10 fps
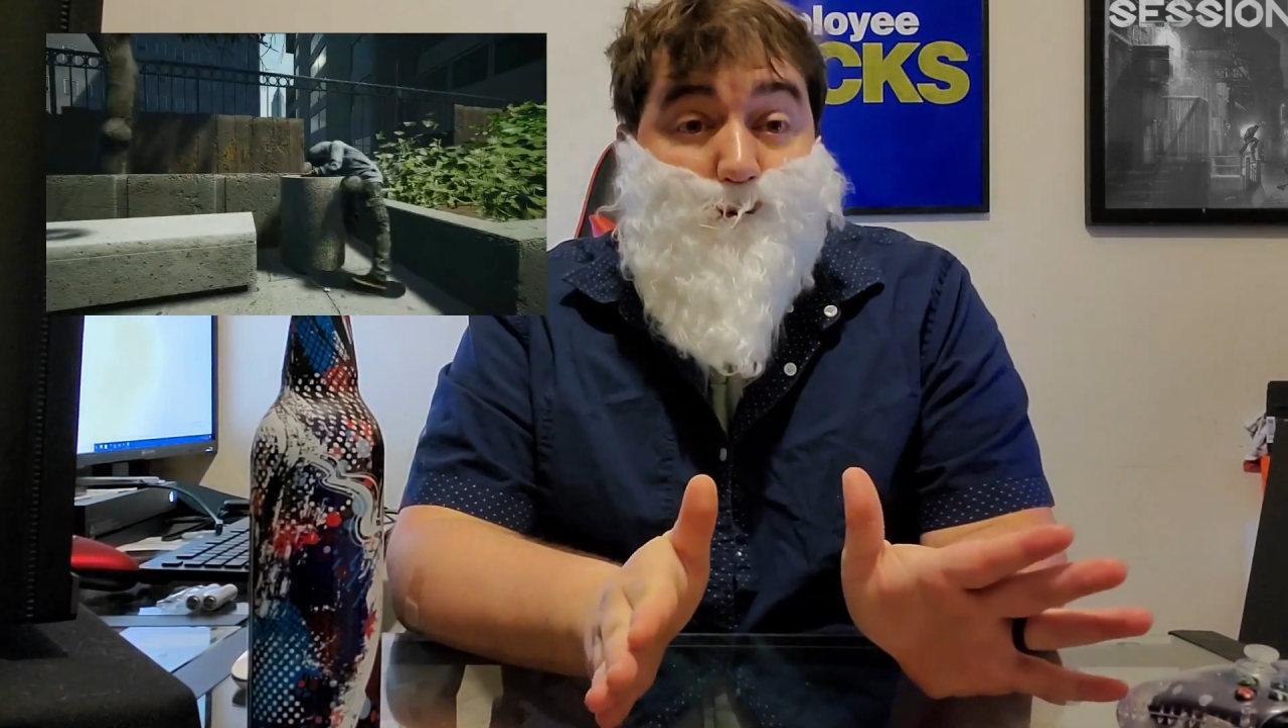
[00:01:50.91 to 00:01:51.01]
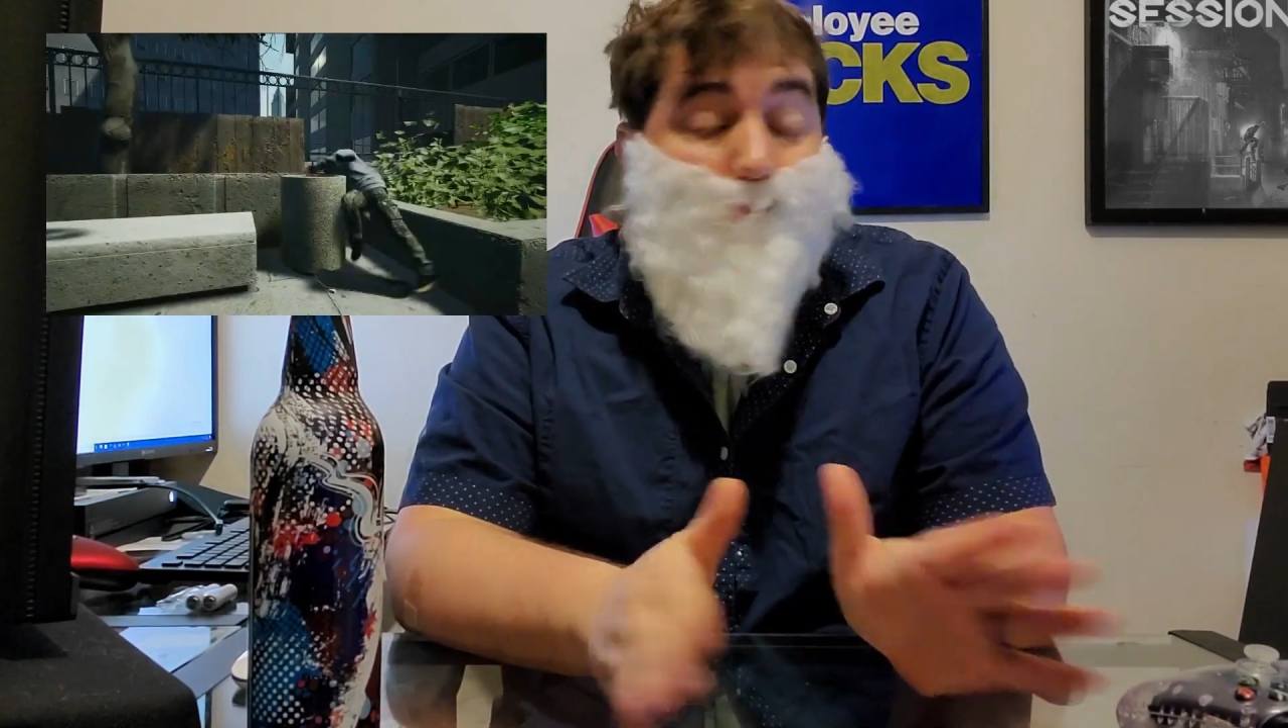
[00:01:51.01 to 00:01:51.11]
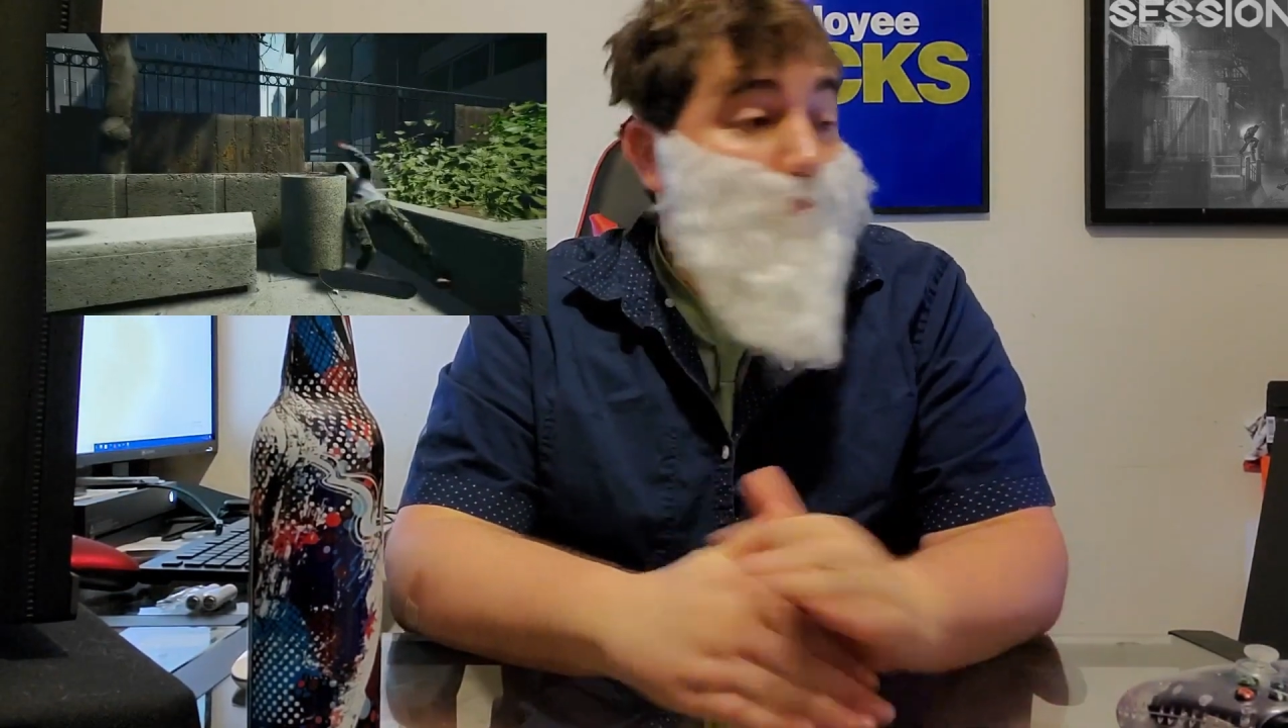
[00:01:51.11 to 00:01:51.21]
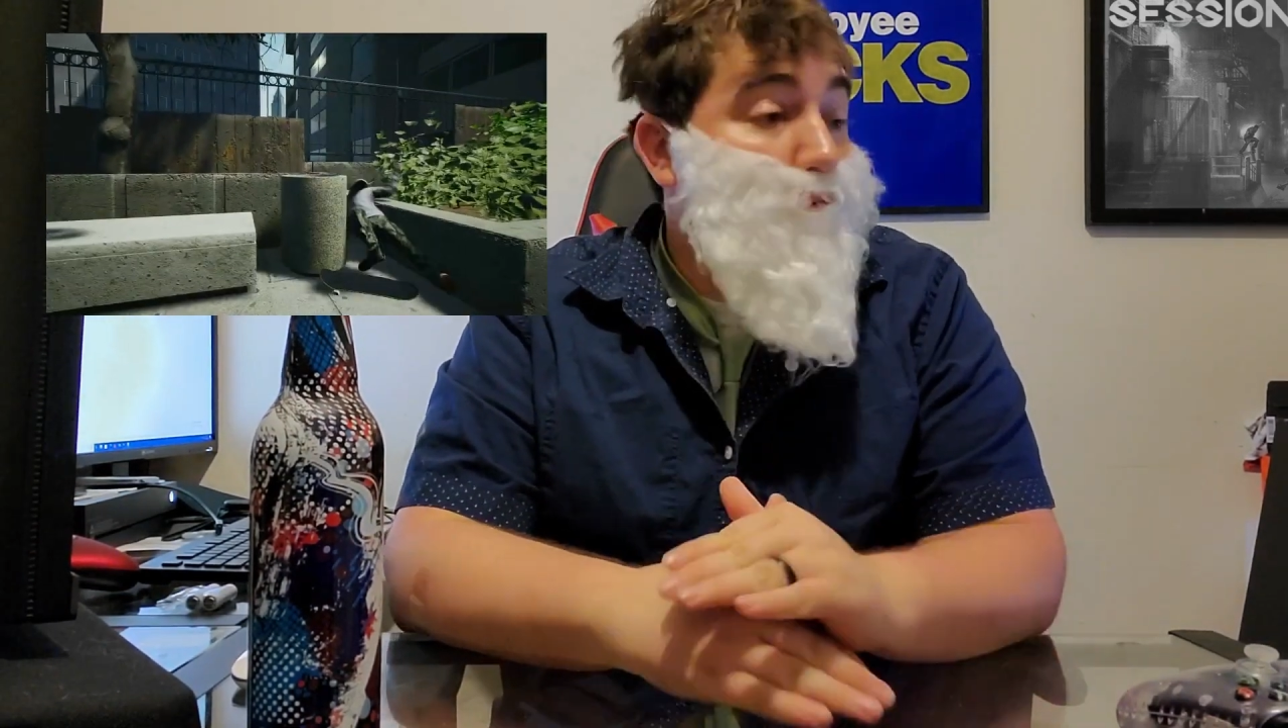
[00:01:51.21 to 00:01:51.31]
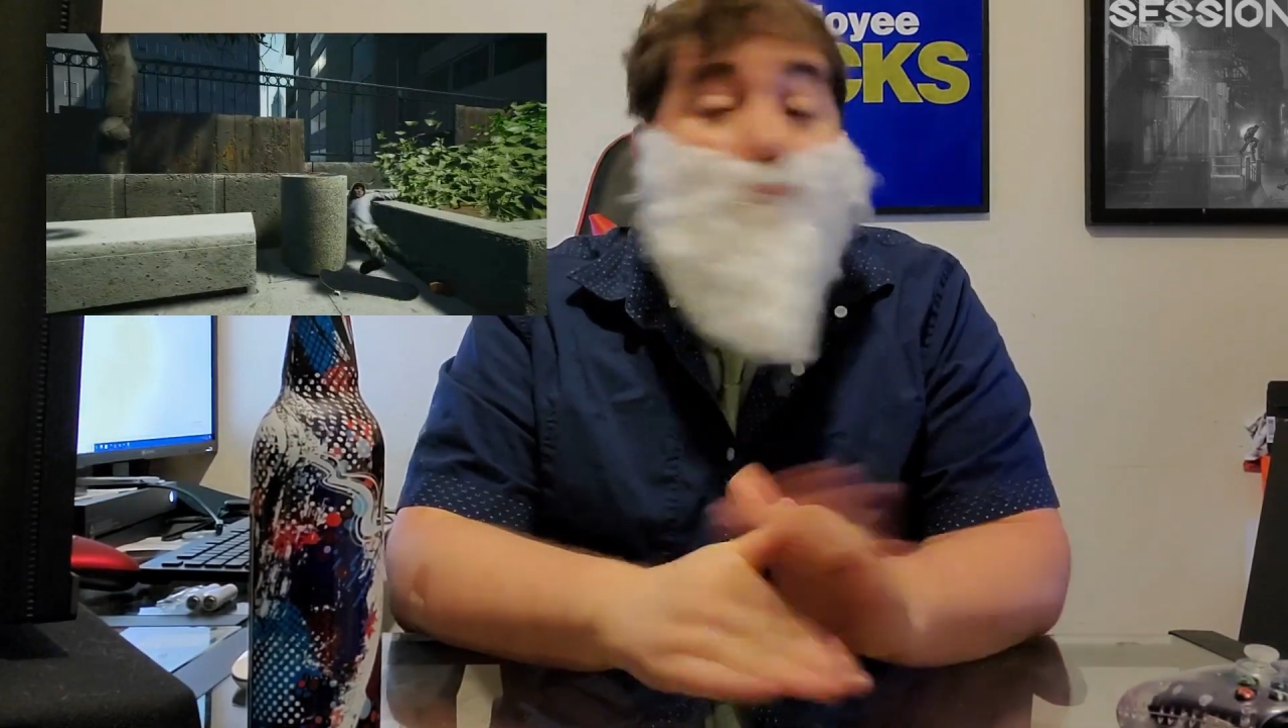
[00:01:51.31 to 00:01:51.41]

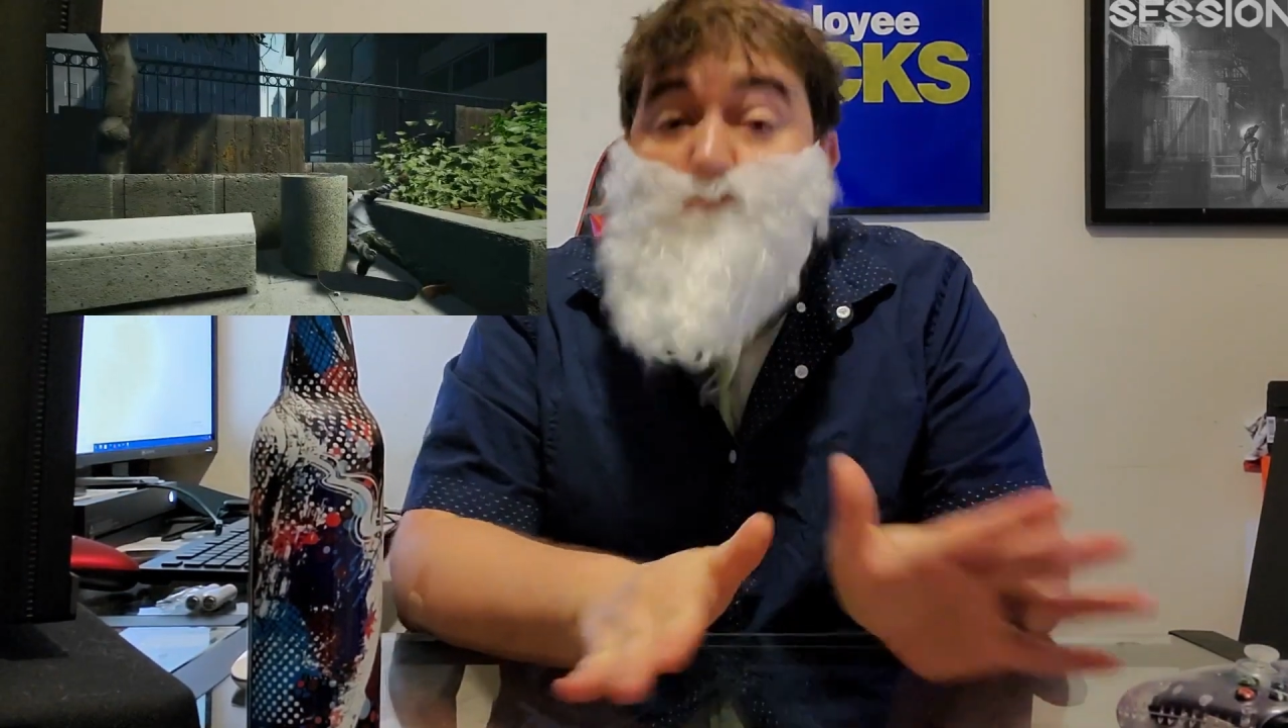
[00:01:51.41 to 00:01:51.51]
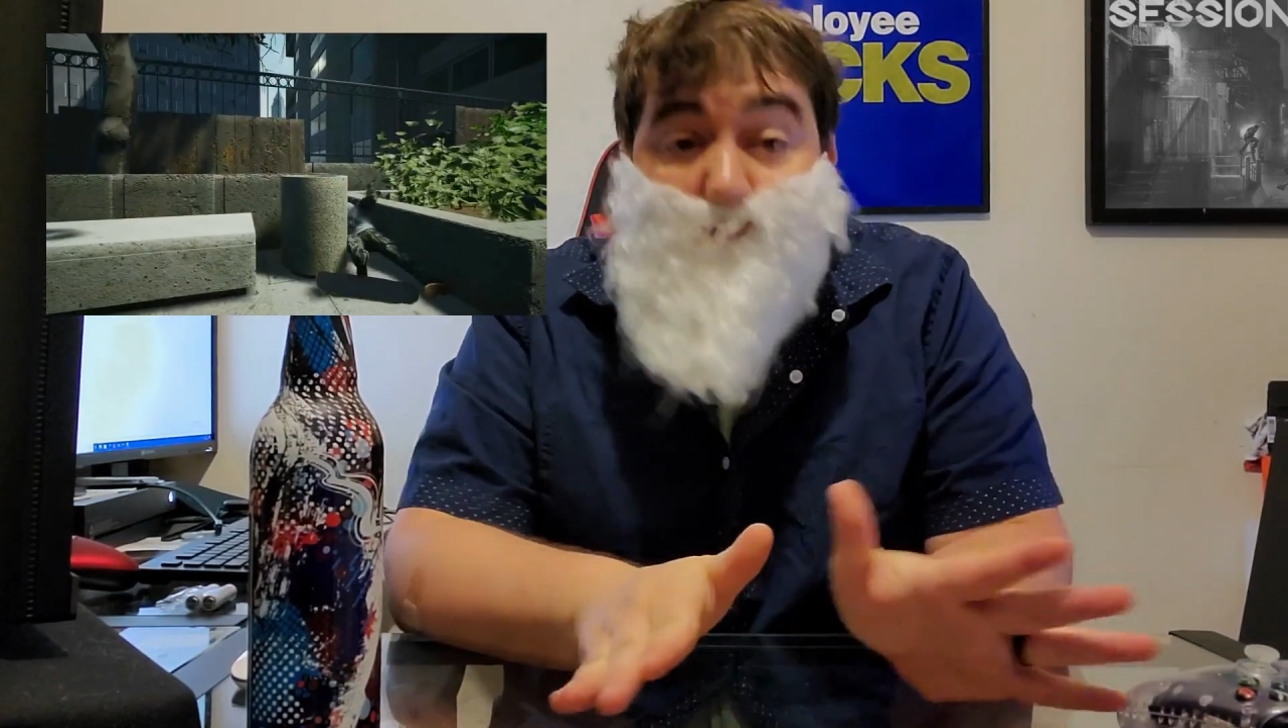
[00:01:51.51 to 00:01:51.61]
No